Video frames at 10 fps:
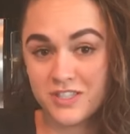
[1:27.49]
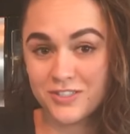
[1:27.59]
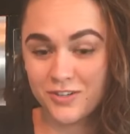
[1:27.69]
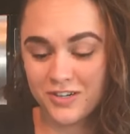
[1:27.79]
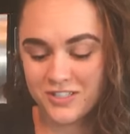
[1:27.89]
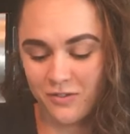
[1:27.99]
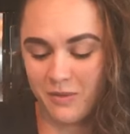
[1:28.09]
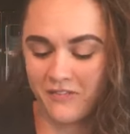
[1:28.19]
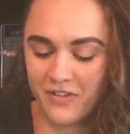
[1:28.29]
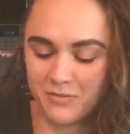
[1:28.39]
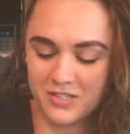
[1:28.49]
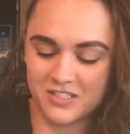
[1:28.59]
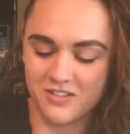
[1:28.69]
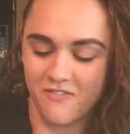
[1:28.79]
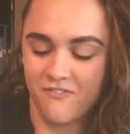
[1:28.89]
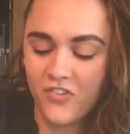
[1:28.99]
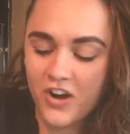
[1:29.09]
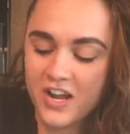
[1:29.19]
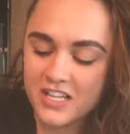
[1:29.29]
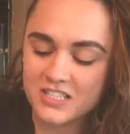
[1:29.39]
and treats for my family and
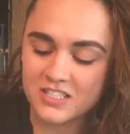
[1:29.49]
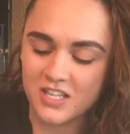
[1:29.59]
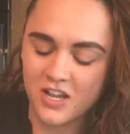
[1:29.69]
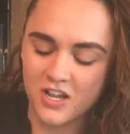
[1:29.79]
friends,